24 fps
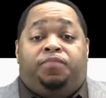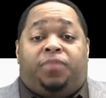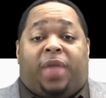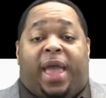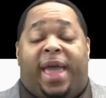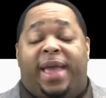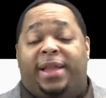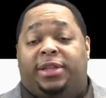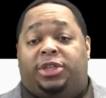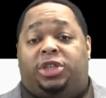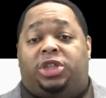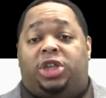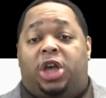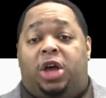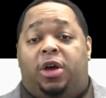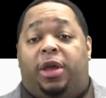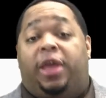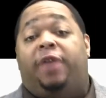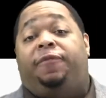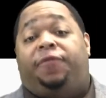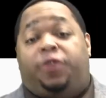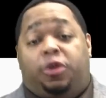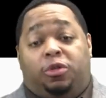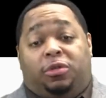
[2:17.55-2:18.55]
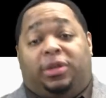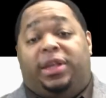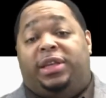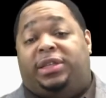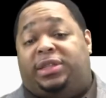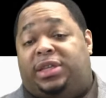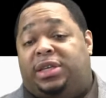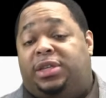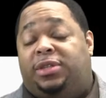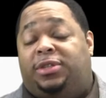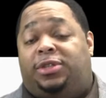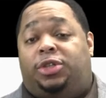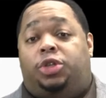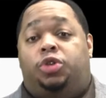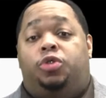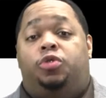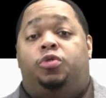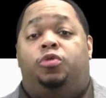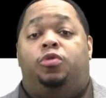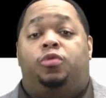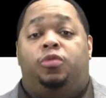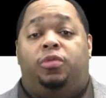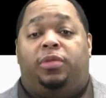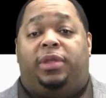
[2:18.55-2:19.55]
And so if you listen
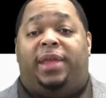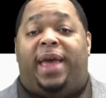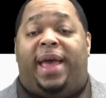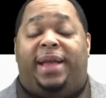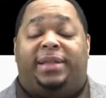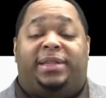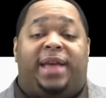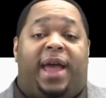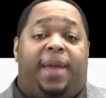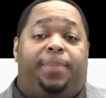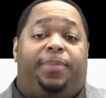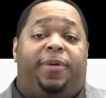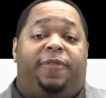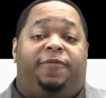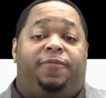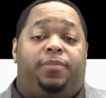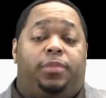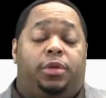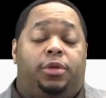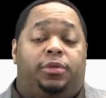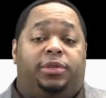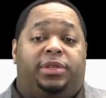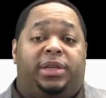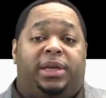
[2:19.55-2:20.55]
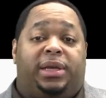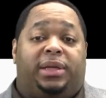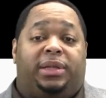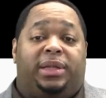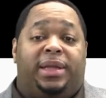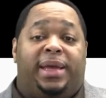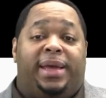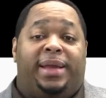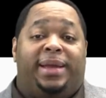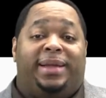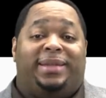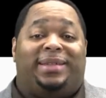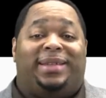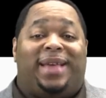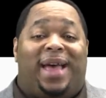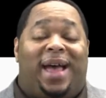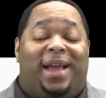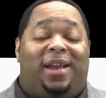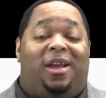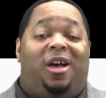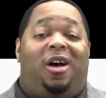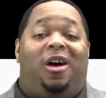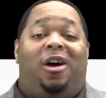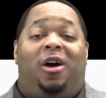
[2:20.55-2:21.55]
to that type of music, then it's
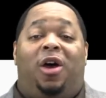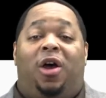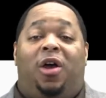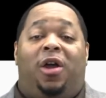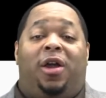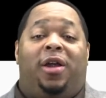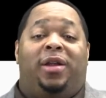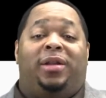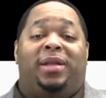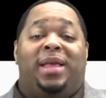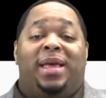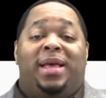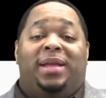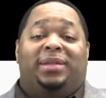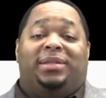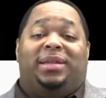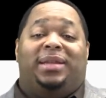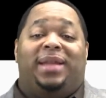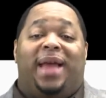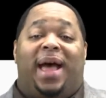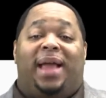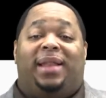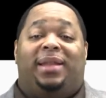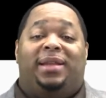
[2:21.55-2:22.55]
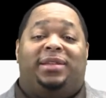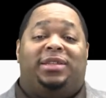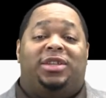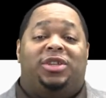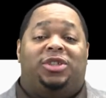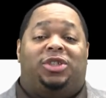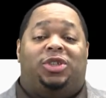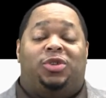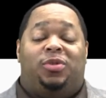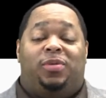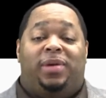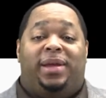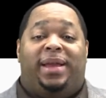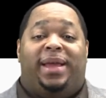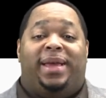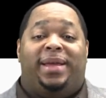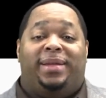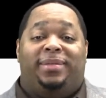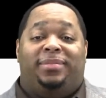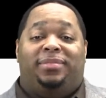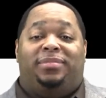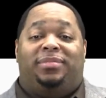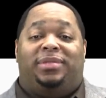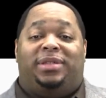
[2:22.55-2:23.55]
kind of hard to not listen to it
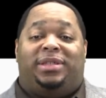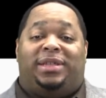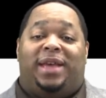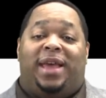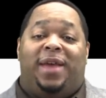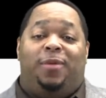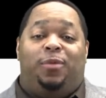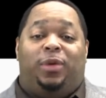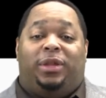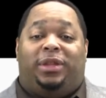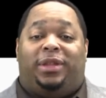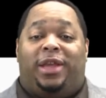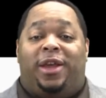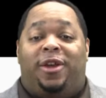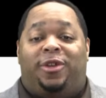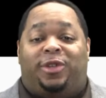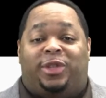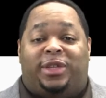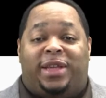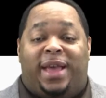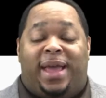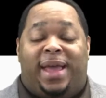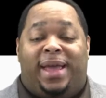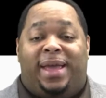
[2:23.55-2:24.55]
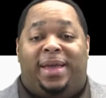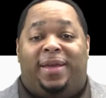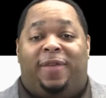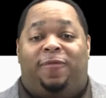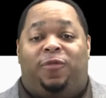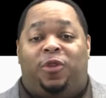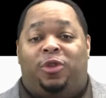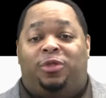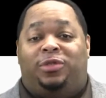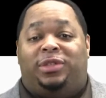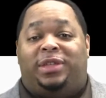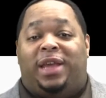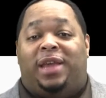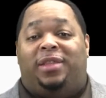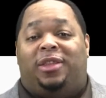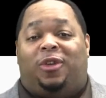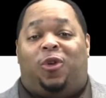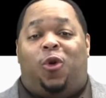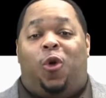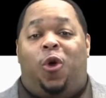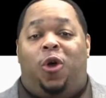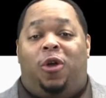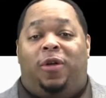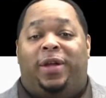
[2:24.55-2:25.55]
and say what they're saying. If you say the
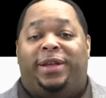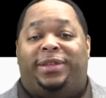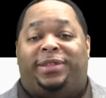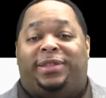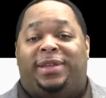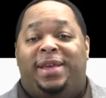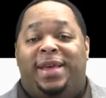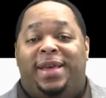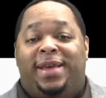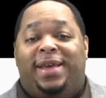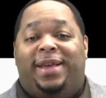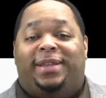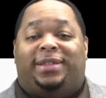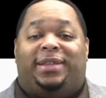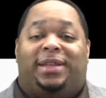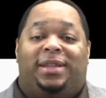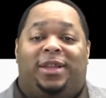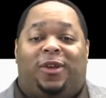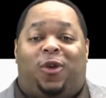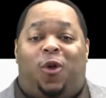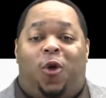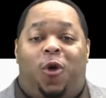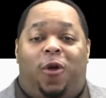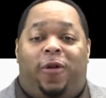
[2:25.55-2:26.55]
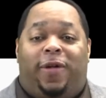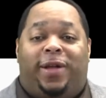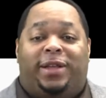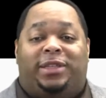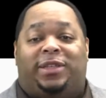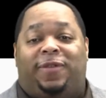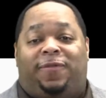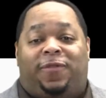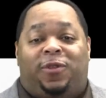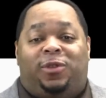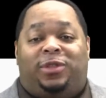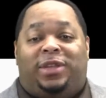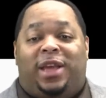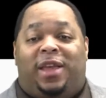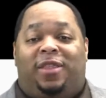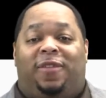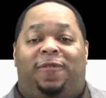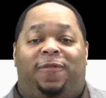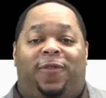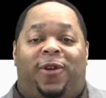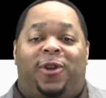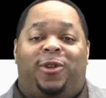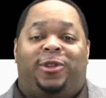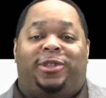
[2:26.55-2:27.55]
chorus, it's in the chorus. If you say the
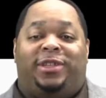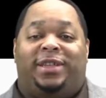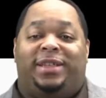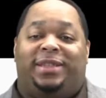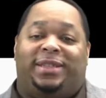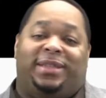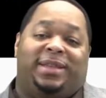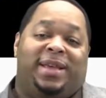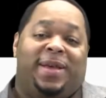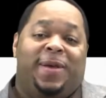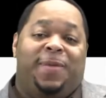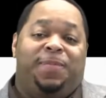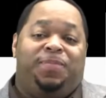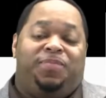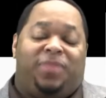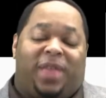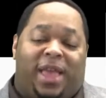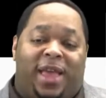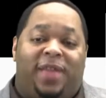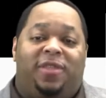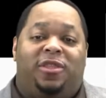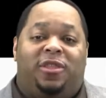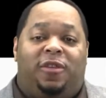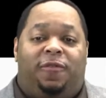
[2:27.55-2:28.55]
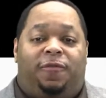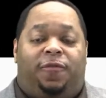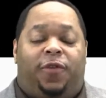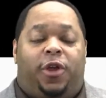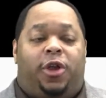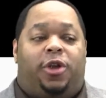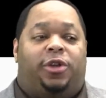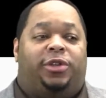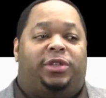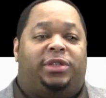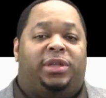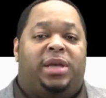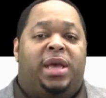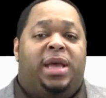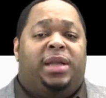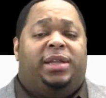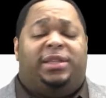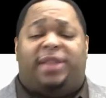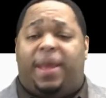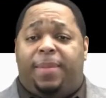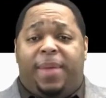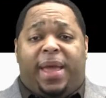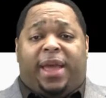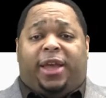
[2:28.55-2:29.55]
verse, it's in the verse.
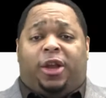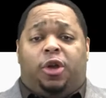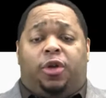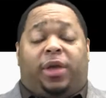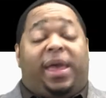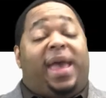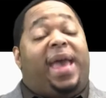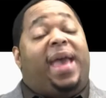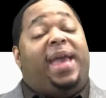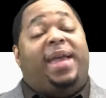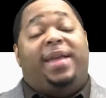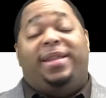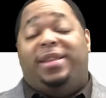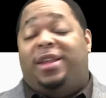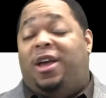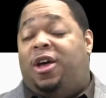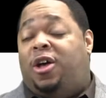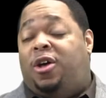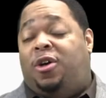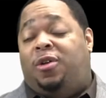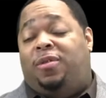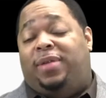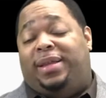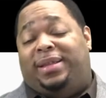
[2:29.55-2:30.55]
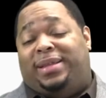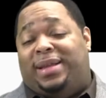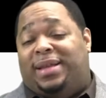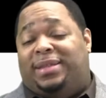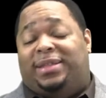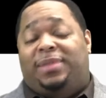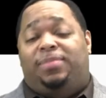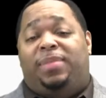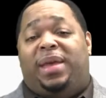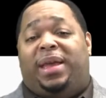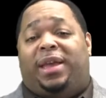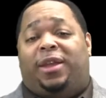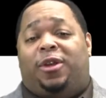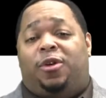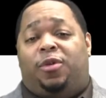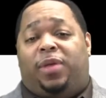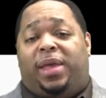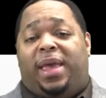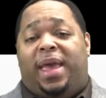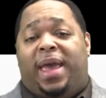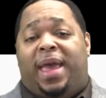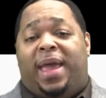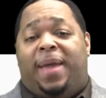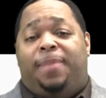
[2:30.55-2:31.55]
Does that make it okay? No, it doesn't make it
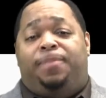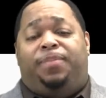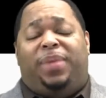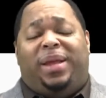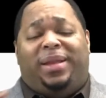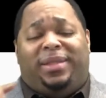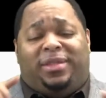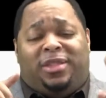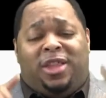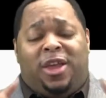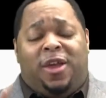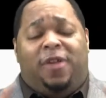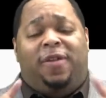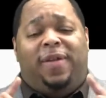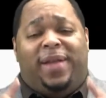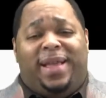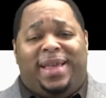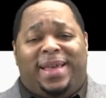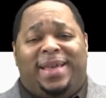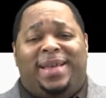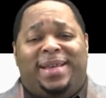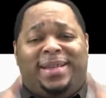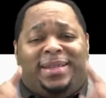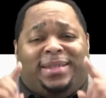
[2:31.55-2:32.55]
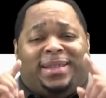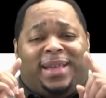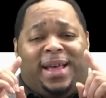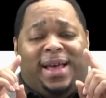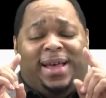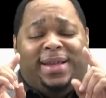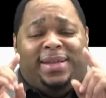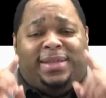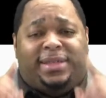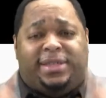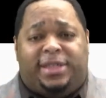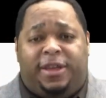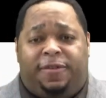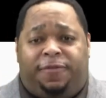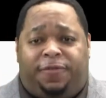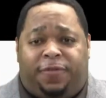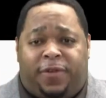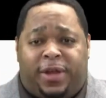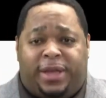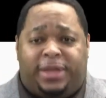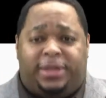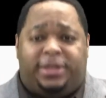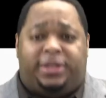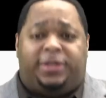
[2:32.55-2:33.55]
okay, but there is a
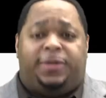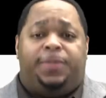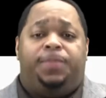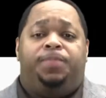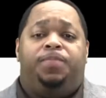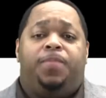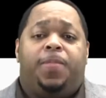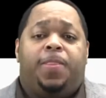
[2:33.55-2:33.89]
difference.